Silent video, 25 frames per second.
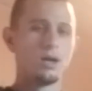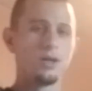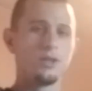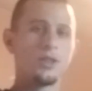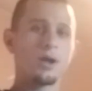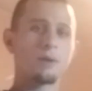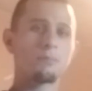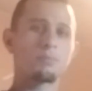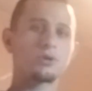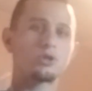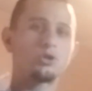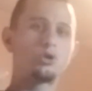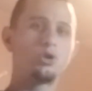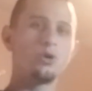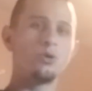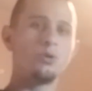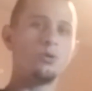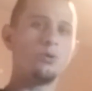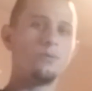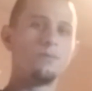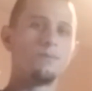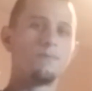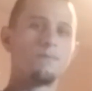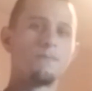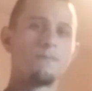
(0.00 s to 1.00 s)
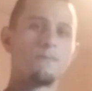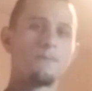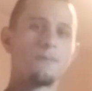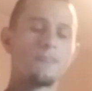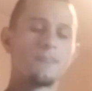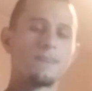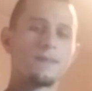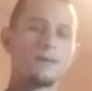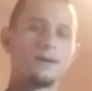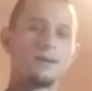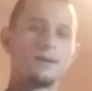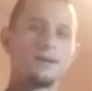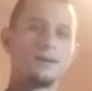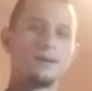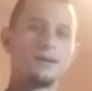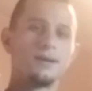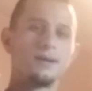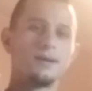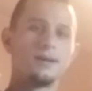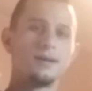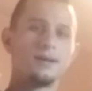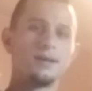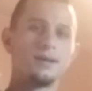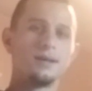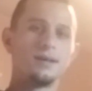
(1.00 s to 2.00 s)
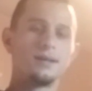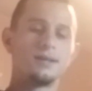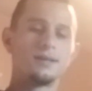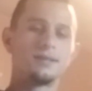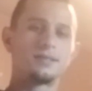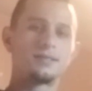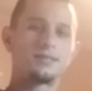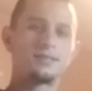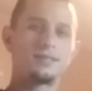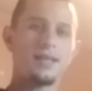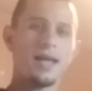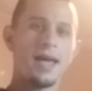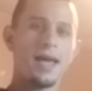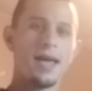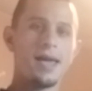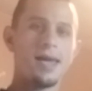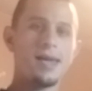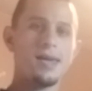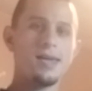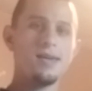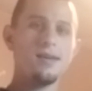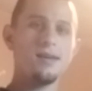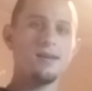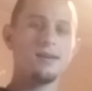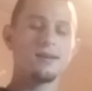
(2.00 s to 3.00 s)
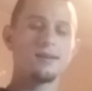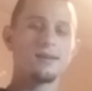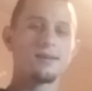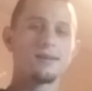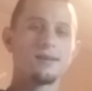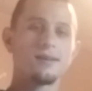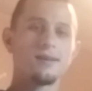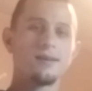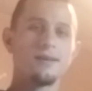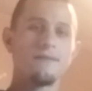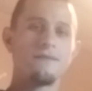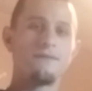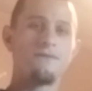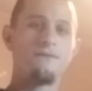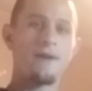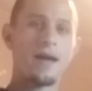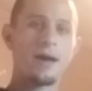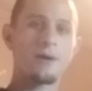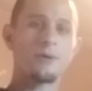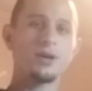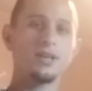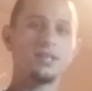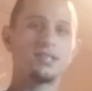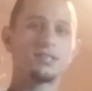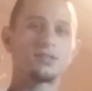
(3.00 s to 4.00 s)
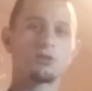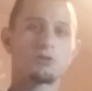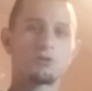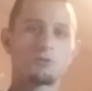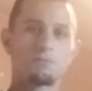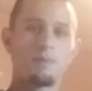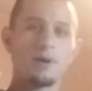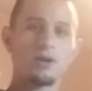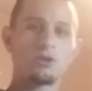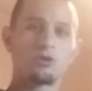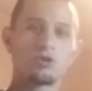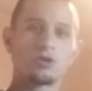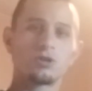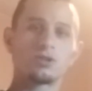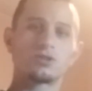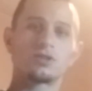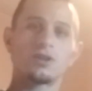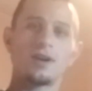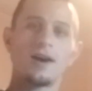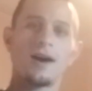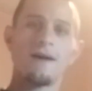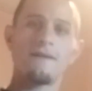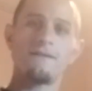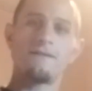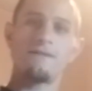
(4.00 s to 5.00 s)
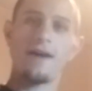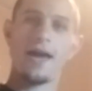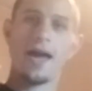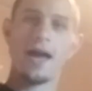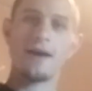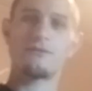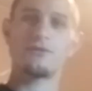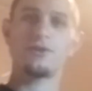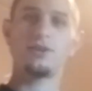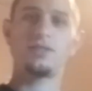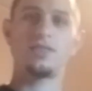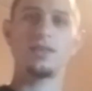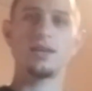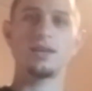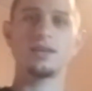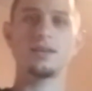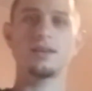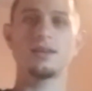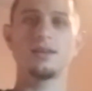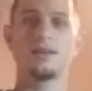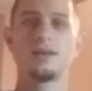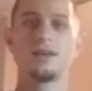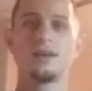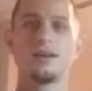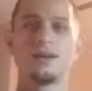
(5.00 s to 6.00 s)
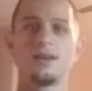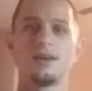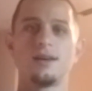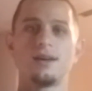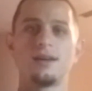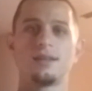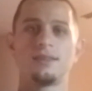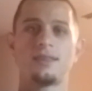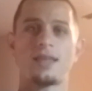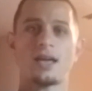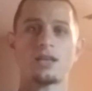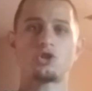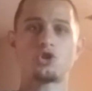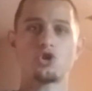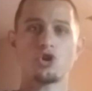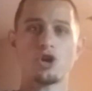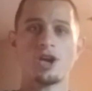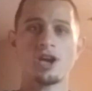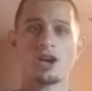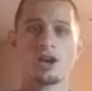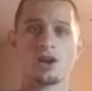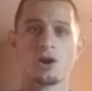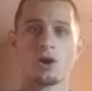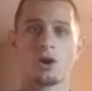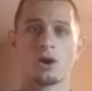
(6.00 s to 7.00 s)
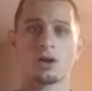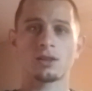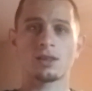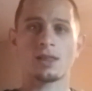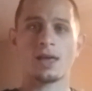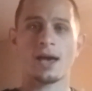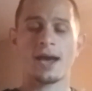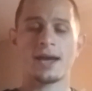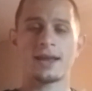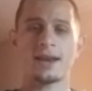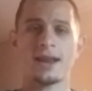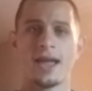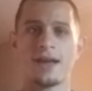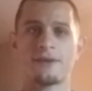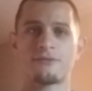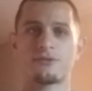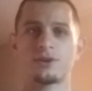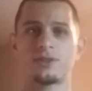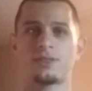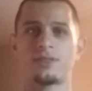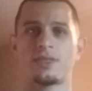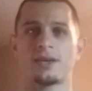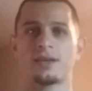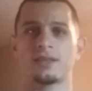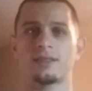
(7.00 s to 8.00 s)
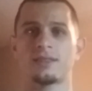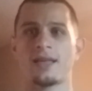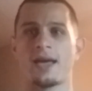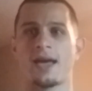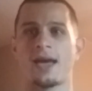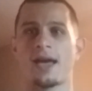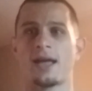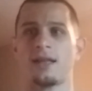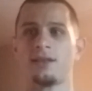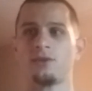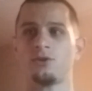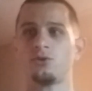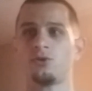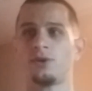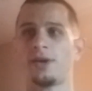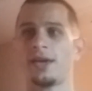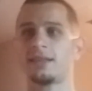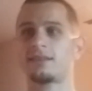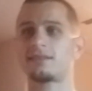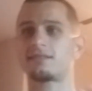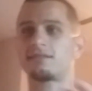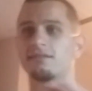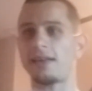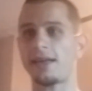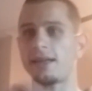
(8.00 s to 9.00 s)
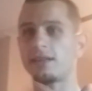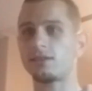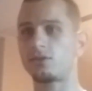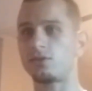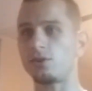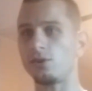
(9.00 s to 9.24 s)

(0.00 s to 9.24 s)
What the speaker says: Number two, stay very suspicious of everything that you hear online, everything that you get sent to